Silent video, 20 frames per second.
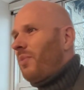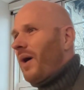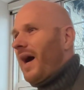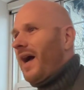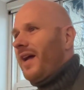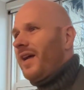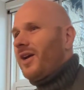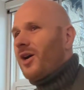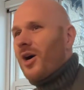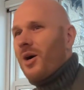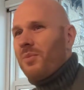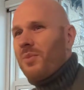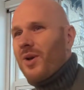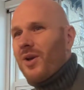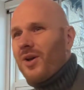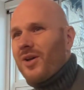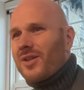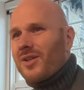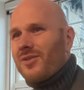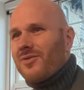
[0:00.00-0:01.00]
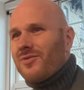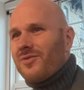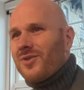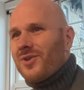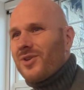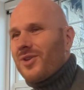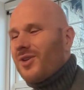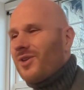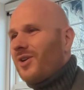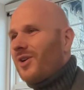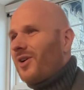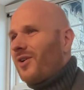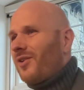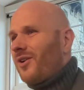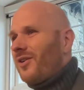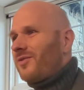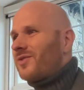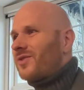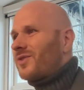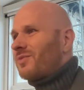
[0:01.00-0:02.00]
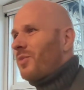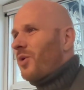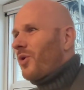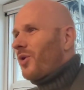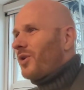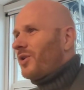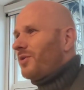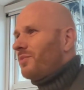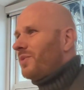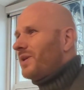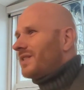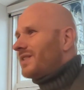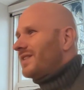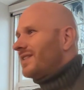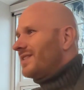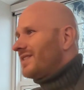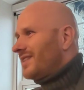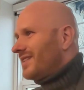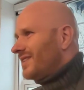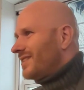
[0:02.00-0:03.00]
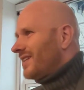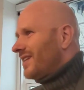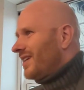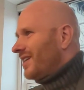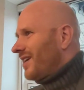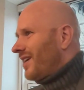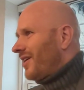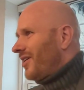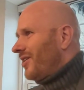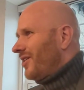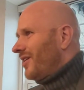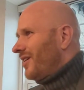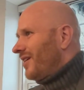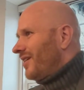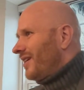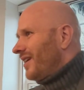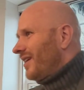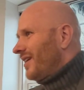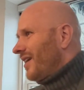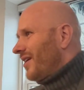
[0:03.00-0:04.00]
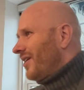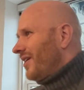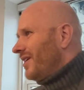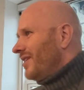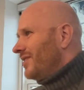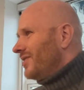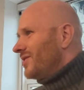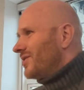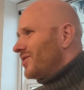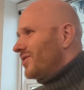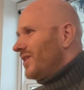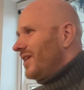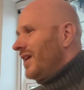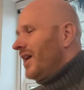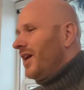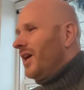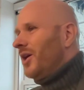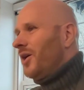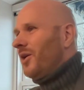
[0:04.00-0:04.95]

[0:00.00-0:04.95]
buying up a lot of smaller businesses in our industry,